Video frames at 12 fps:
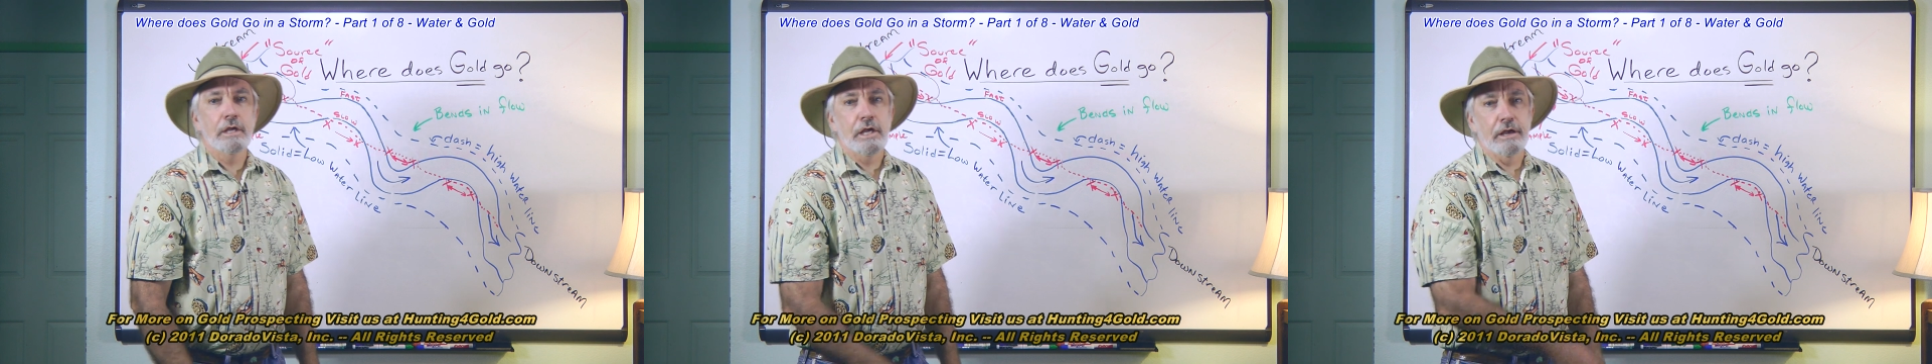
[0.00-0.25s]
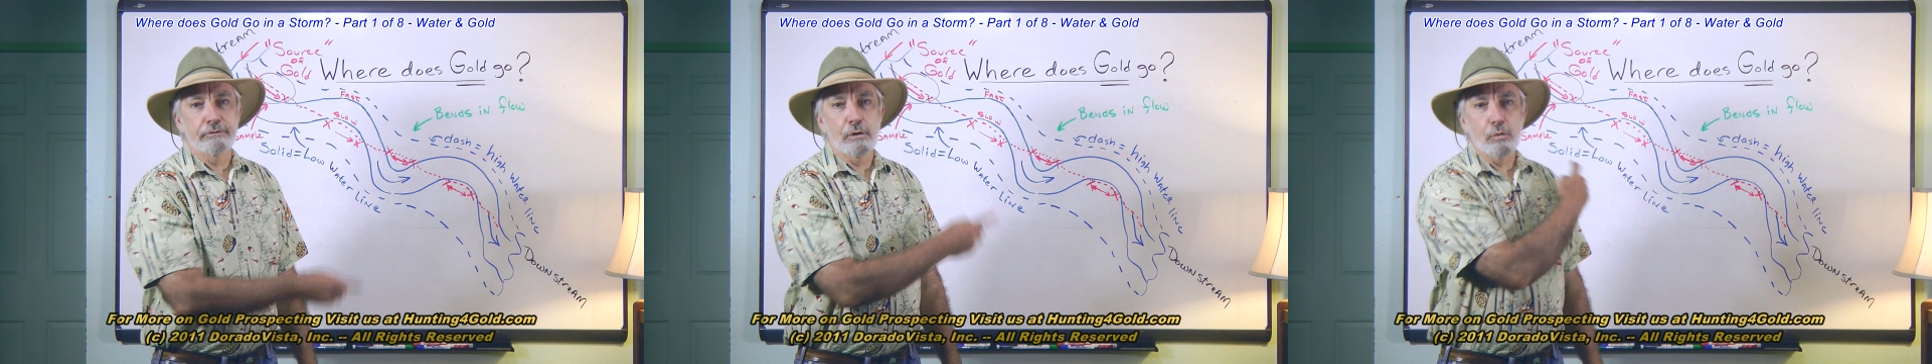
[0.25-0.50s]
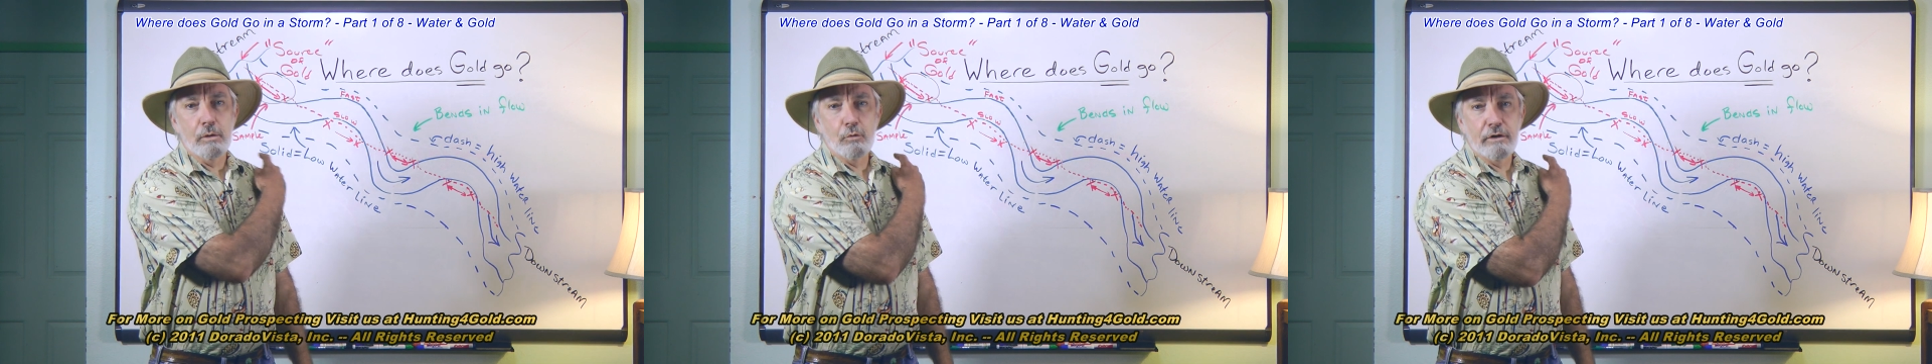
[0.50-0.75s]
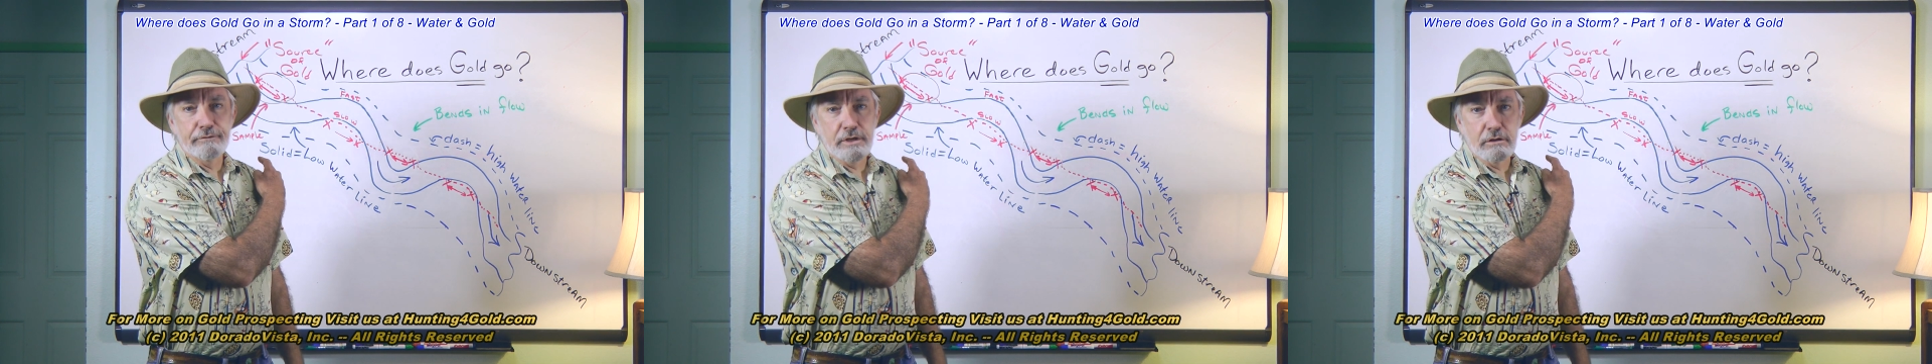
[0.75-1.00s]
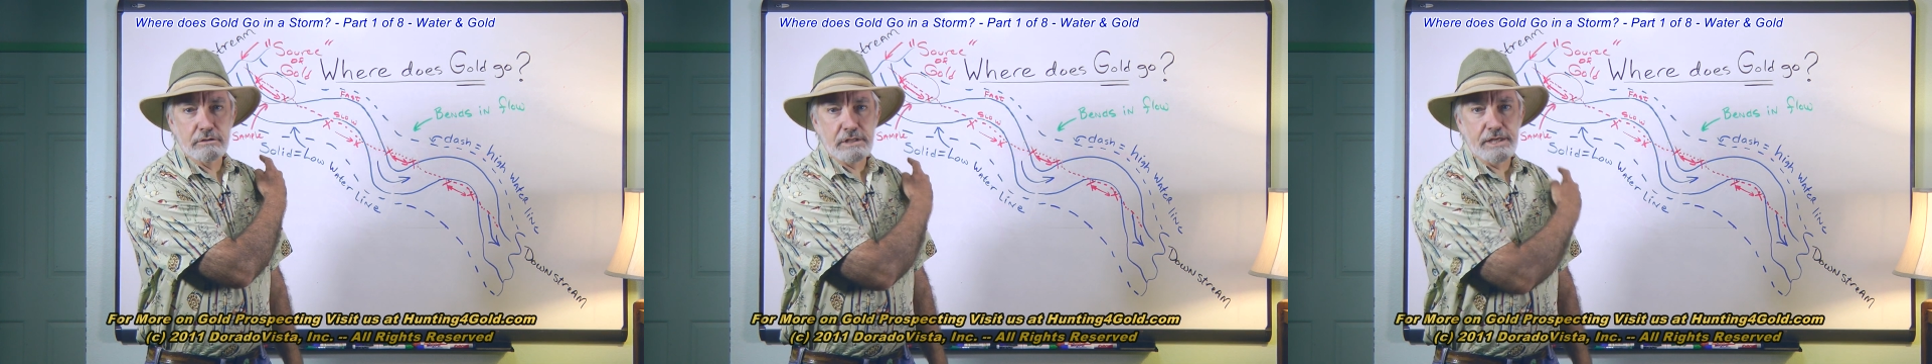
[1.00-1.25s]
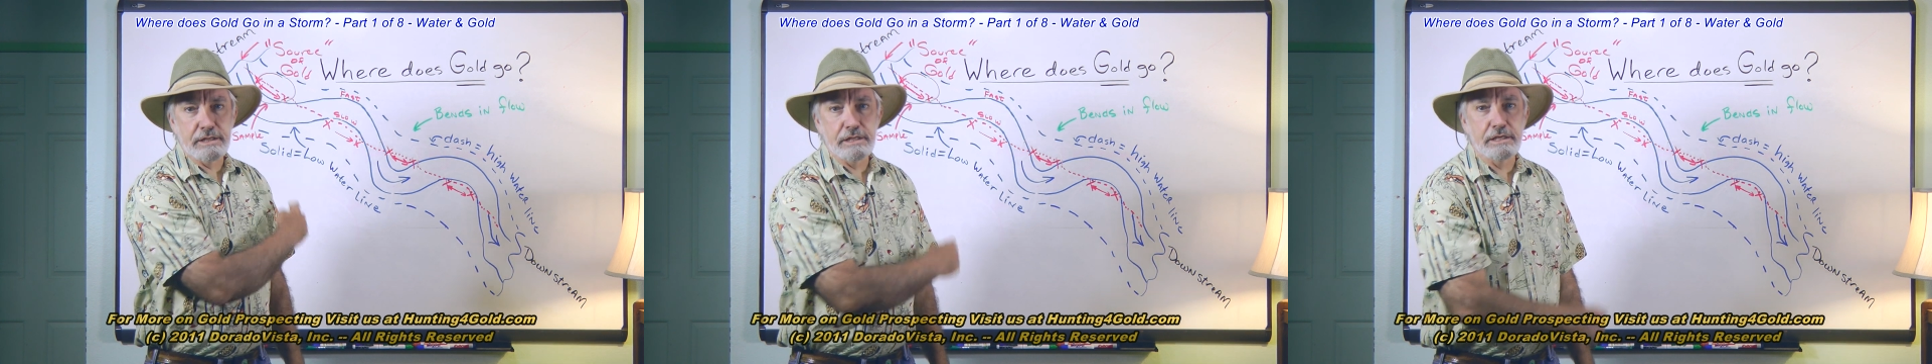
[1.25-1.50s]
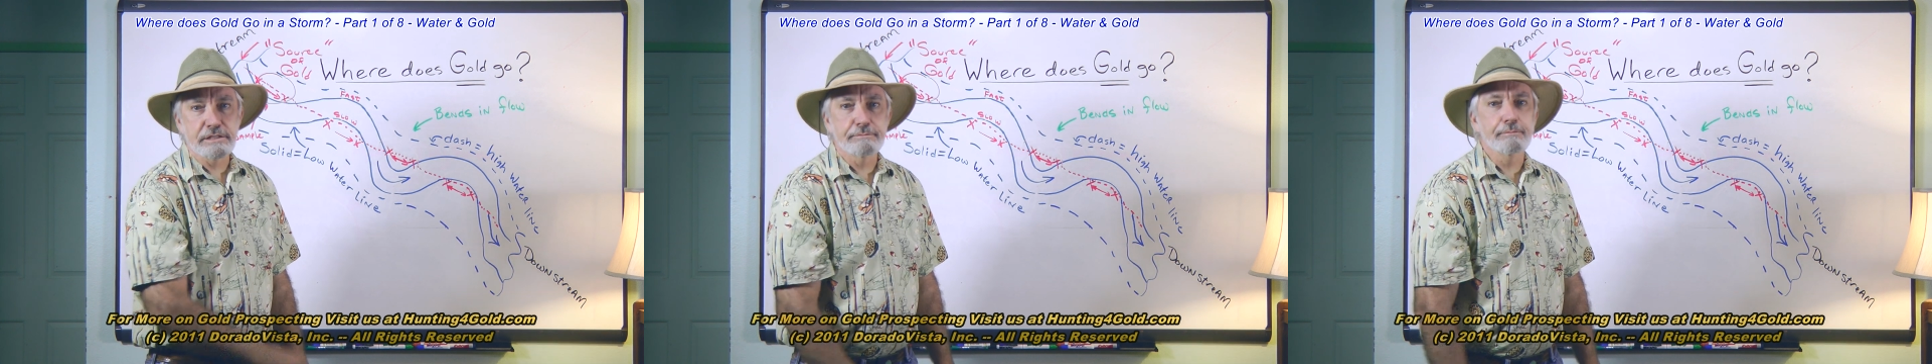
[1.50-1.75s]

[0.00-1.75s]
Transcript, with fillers: If you want more videos like this,